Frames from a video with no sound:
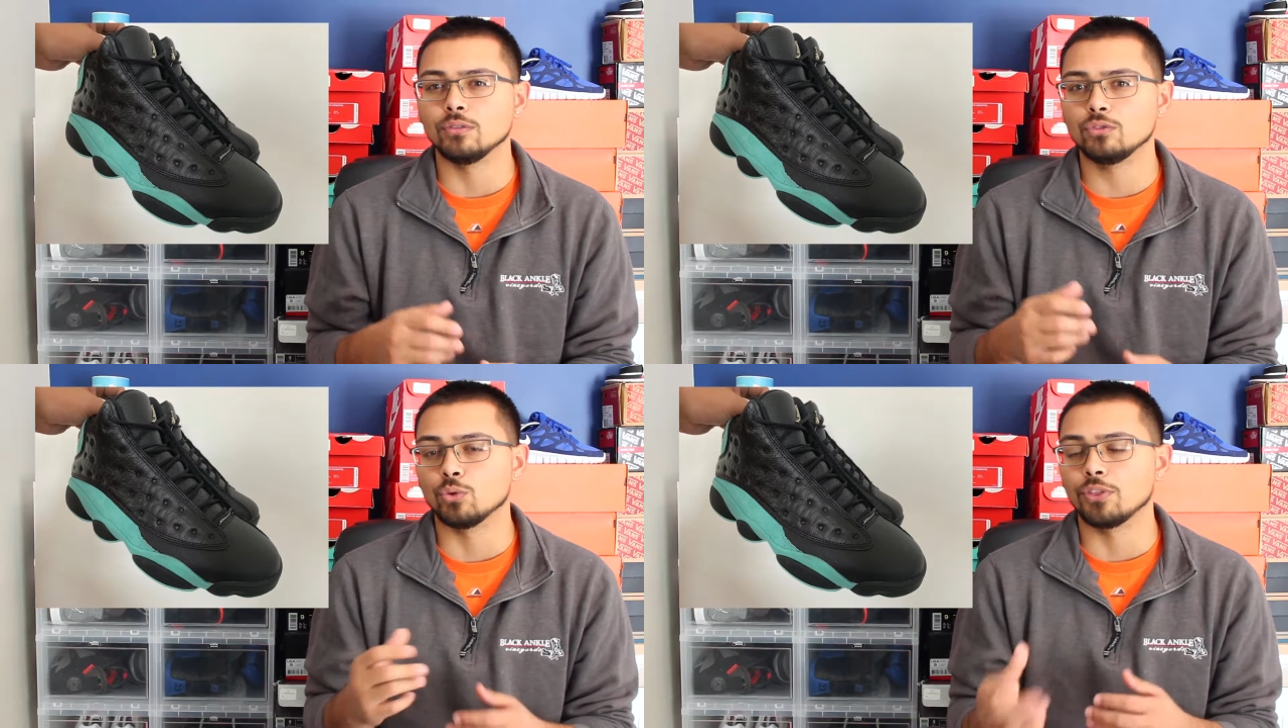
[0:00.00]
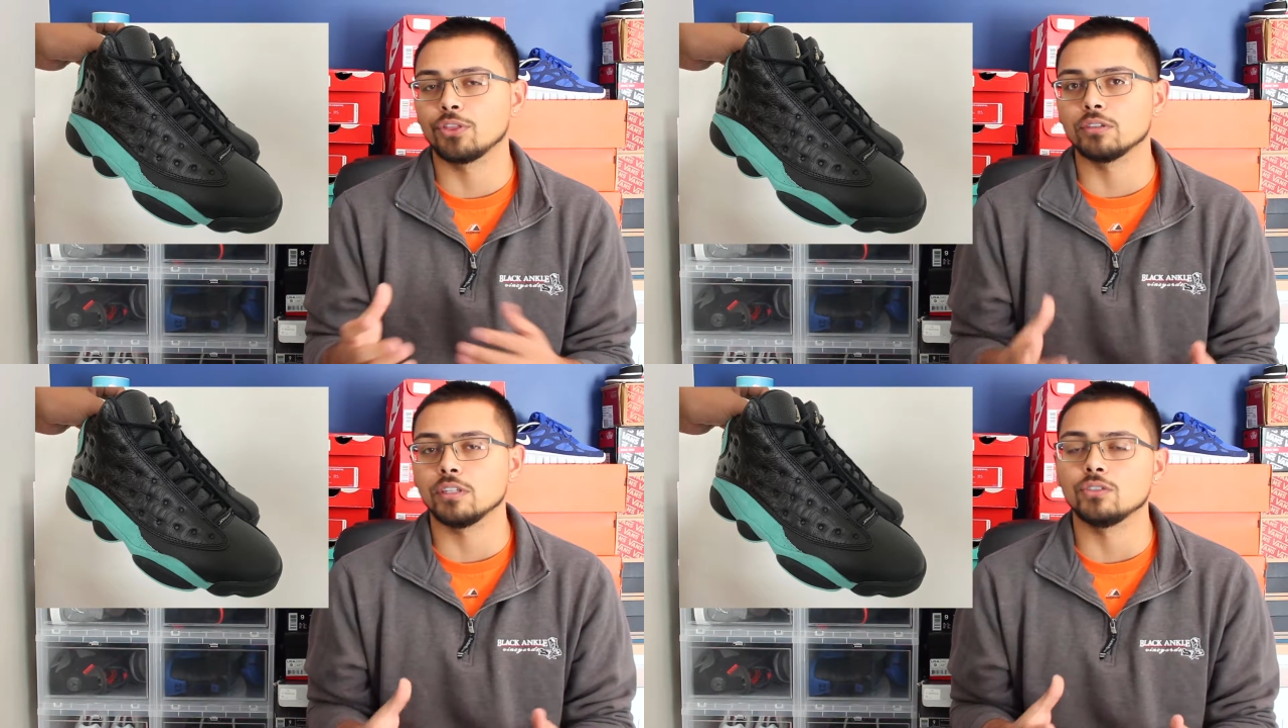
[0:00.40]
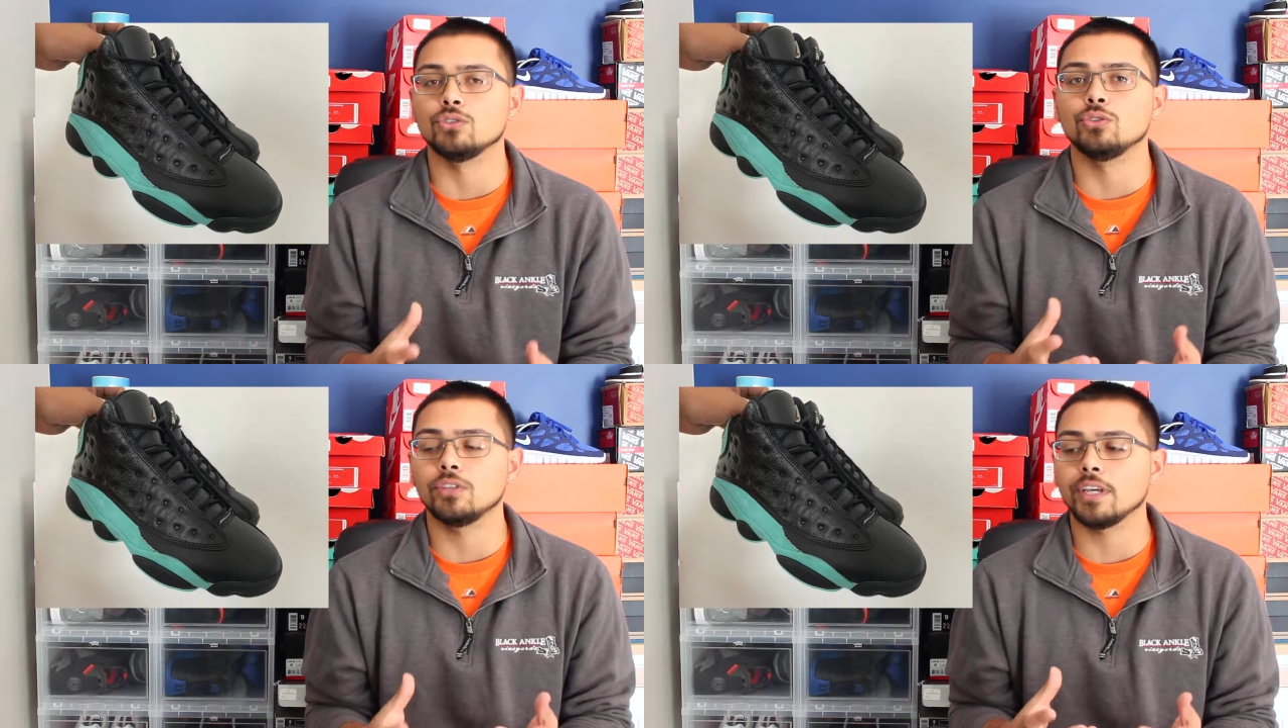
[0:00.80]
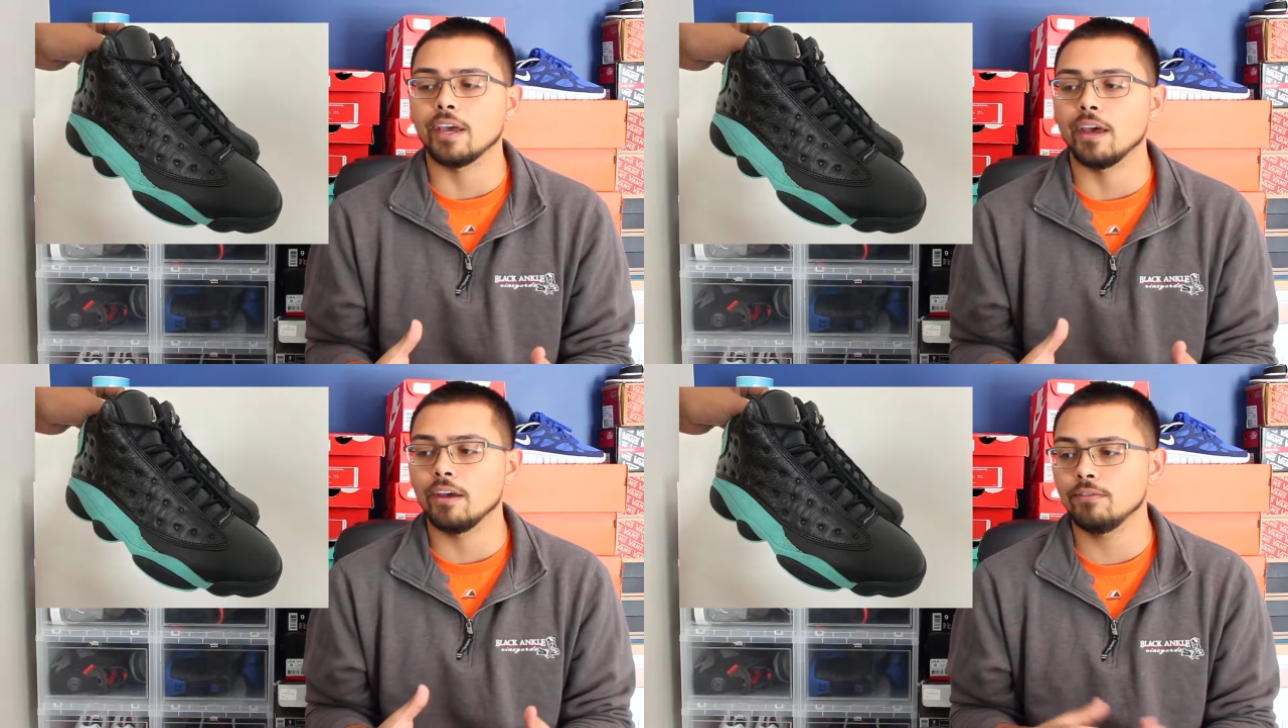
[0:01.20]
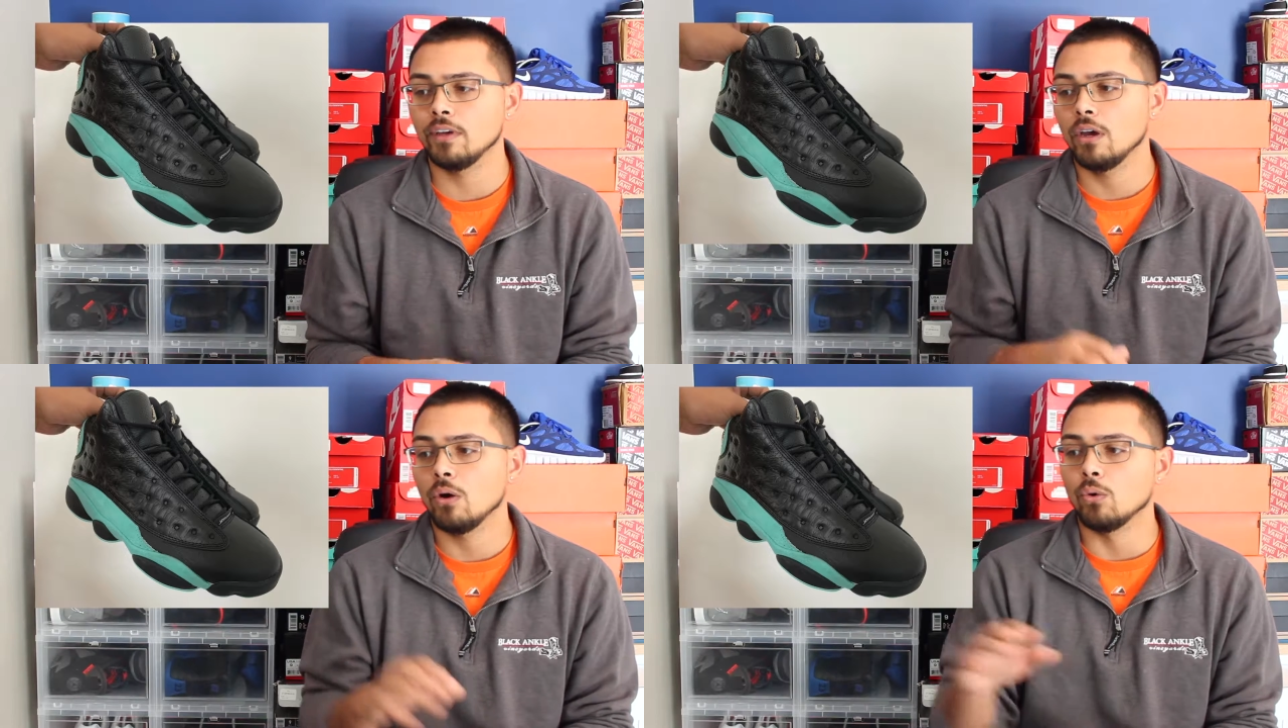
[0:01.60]
Jordan 13s usually have,
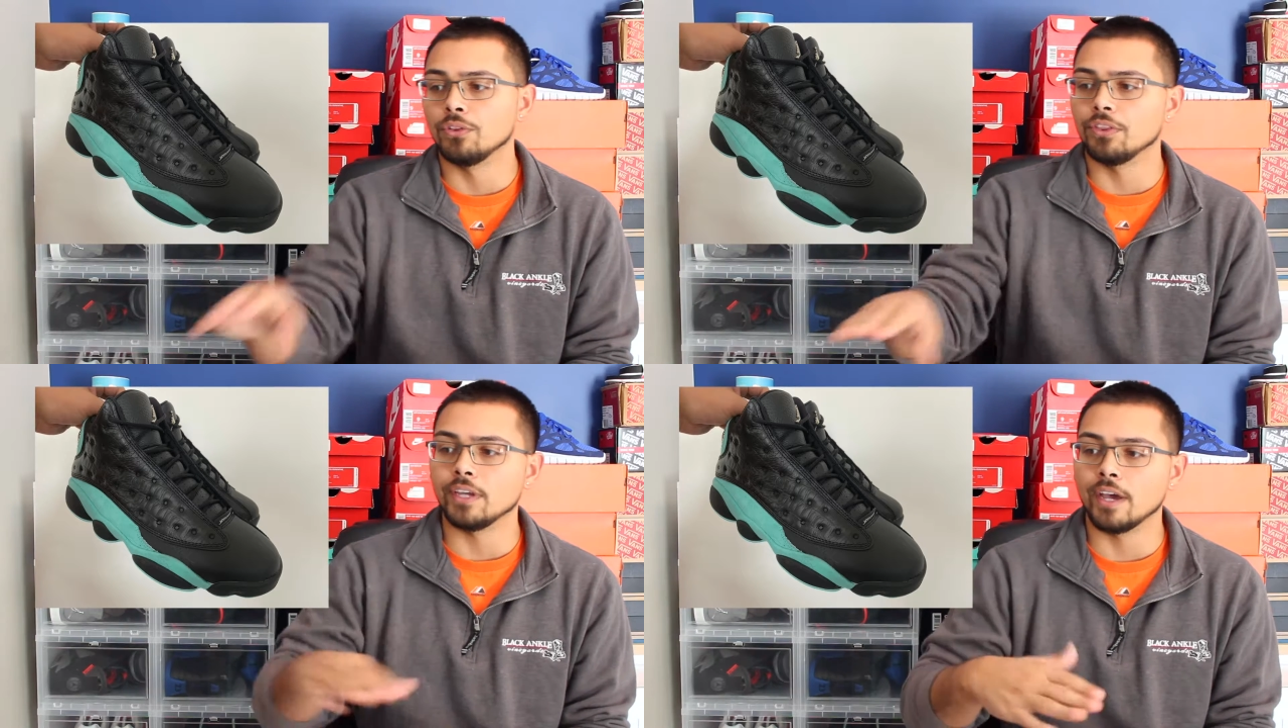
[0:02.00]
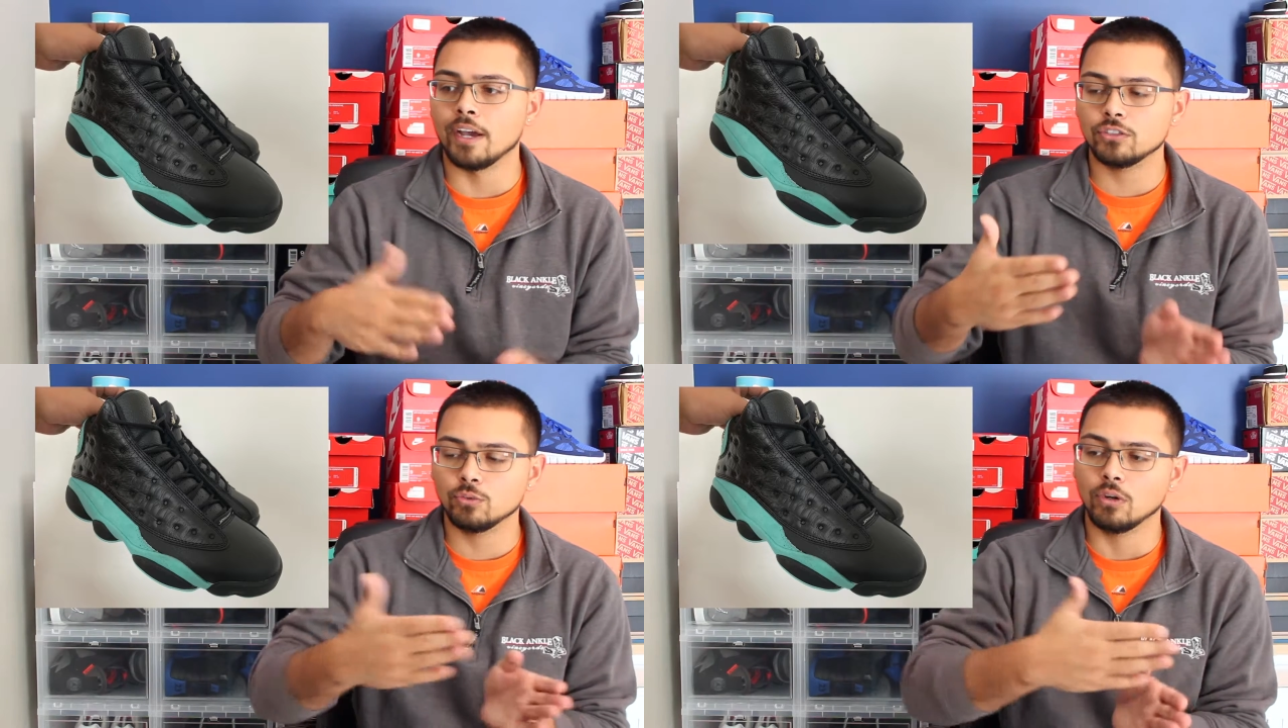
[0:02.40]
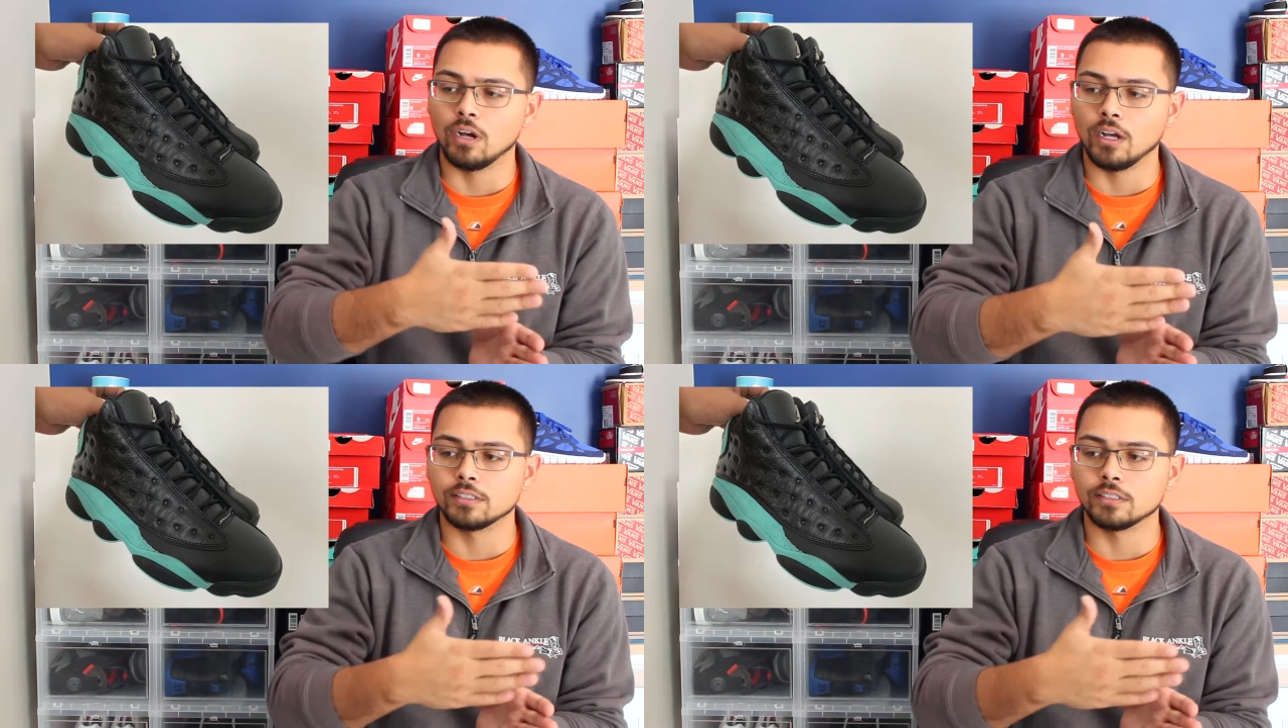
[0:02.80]
on the actual